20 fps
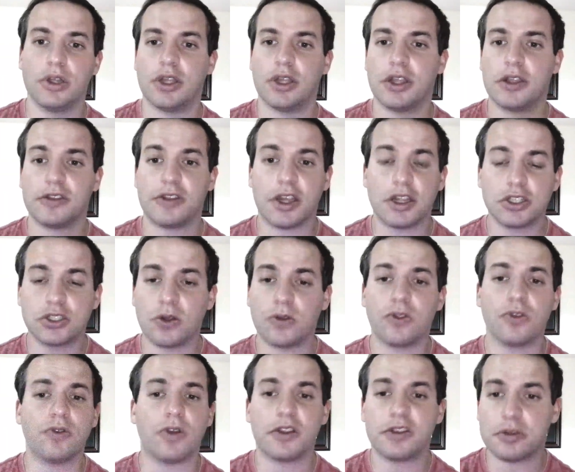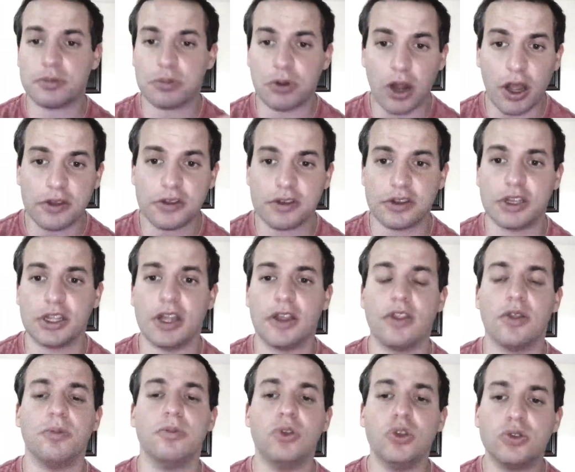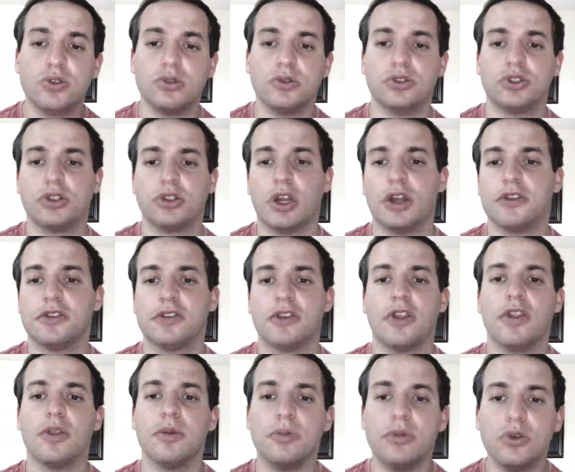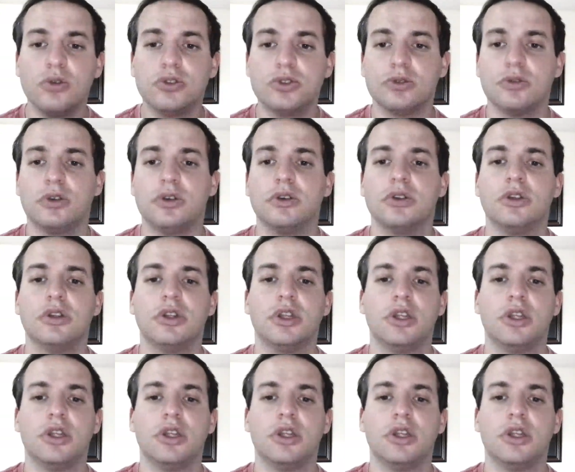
Because that showed the reciprocity and the mutual trust and the mutual